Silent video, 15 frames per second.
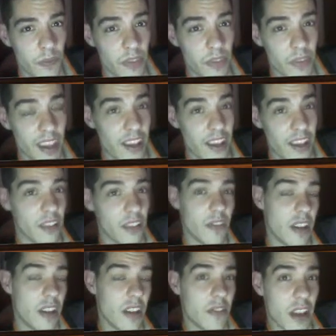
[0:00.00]
And in
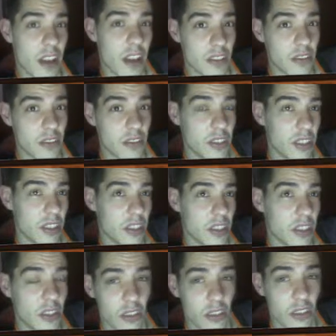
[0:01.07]
fact,
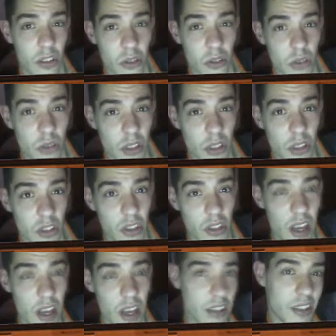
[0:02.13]
long story short, I
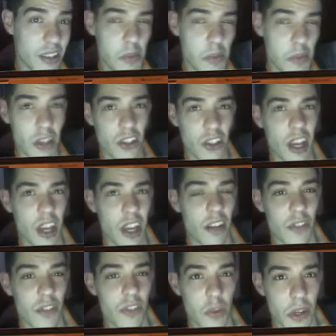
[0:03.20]
actually met Shane a
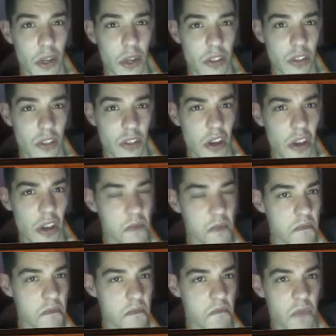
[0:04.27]
few weeks ago.
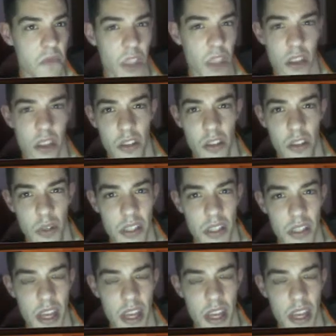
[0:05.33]
Louisiana